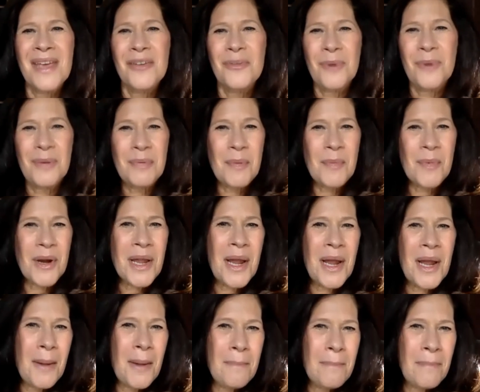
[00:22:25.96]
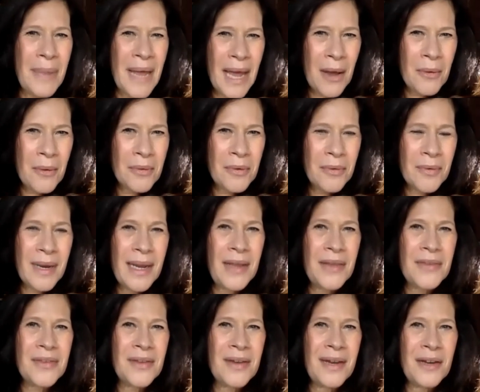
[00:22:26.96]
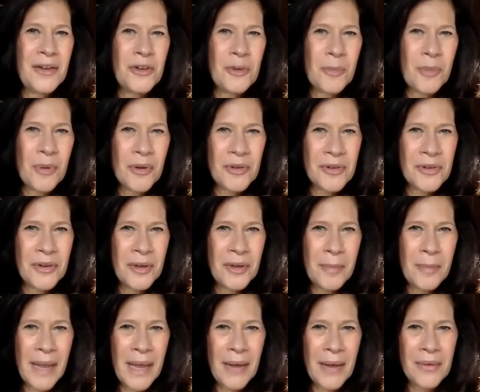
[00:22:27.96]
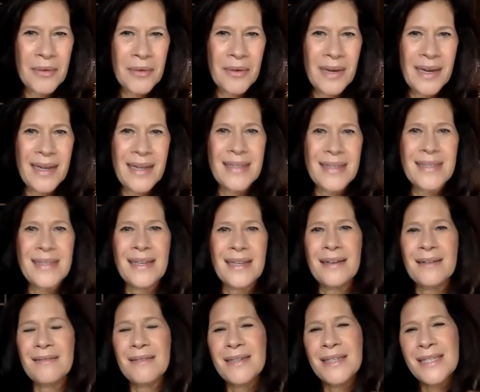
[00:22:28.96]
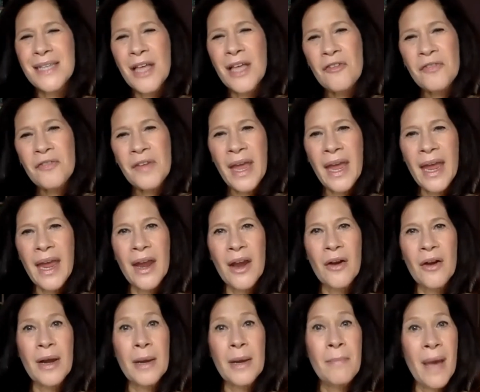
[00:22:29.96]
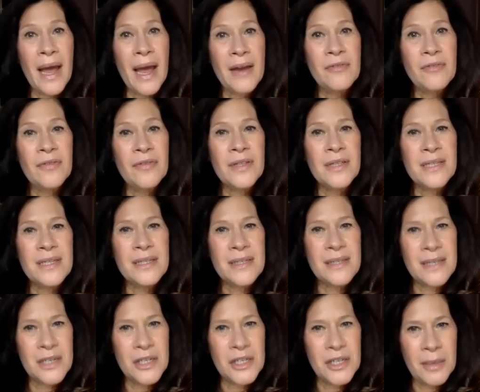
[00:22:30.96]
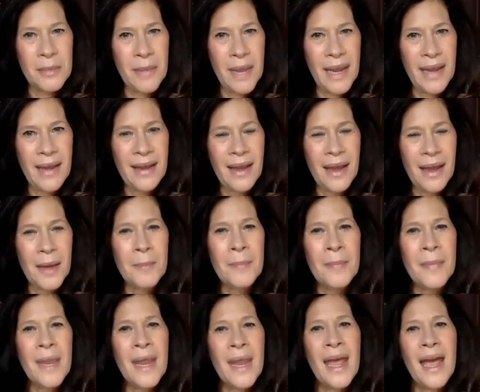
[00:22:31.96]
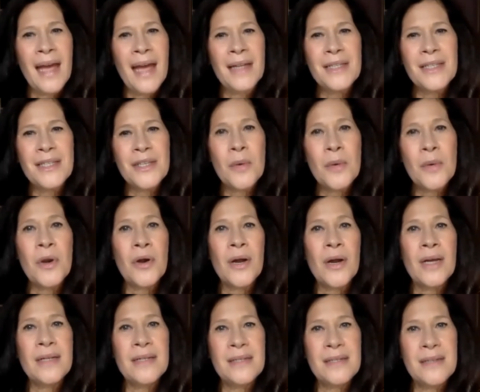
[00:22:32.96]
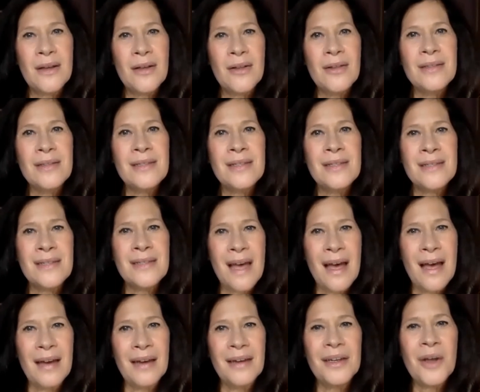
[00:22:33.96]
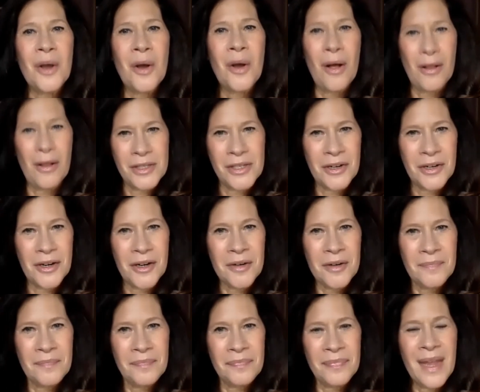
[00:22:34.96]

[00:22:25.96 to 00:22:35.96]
We've been working on boundaries and interpersonal boundaries and self-care and mindful decision-making. And so her adult son called her